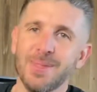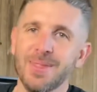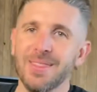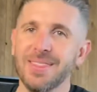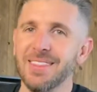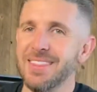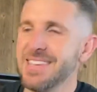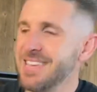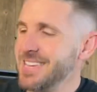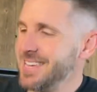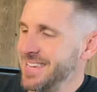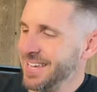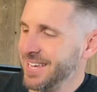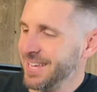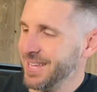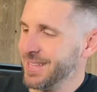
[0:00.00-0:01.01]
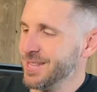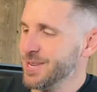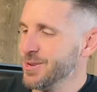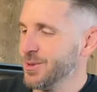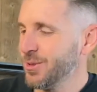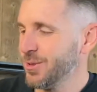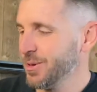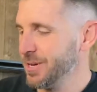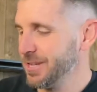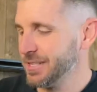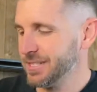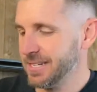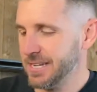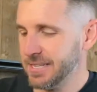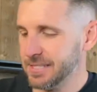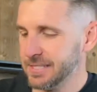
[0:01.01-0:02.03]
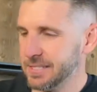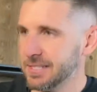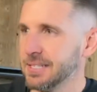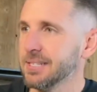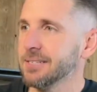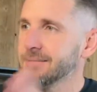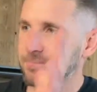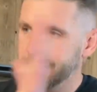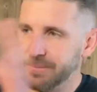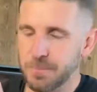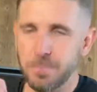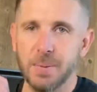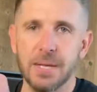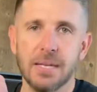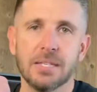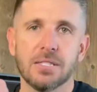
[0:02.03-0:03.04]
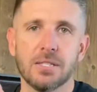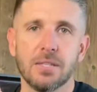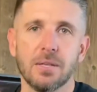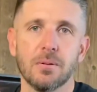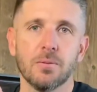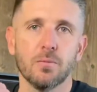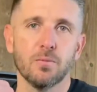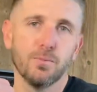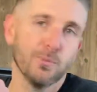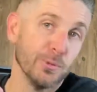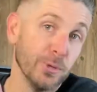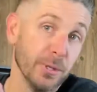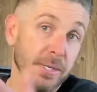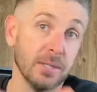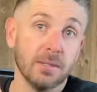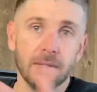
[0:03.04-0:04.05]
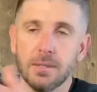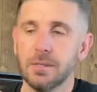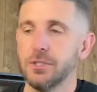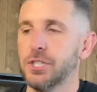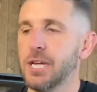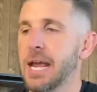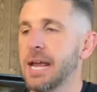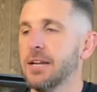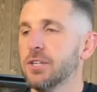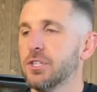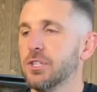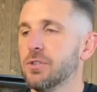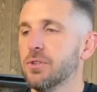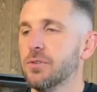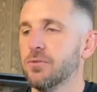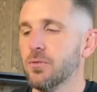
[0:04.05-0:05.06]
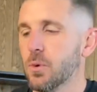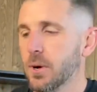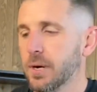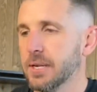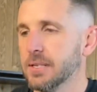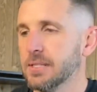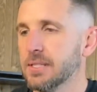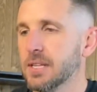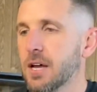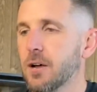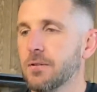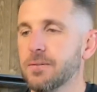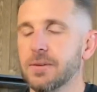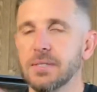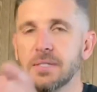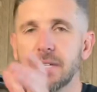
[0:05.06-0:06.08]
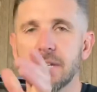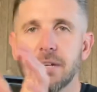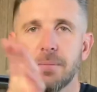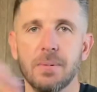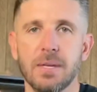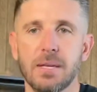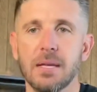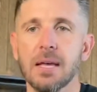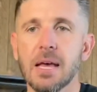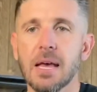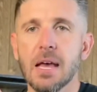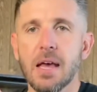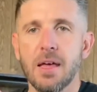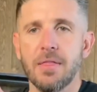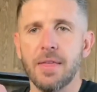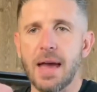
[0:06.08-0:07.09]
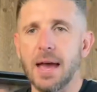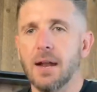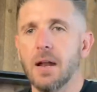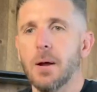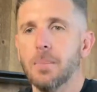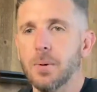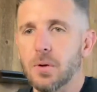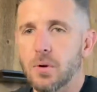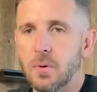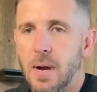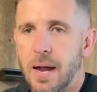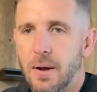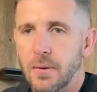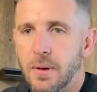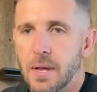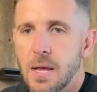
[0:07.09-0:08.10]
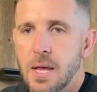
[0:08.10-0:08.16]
the new 36, biggest real change to the fork itself is going to be that upper crown.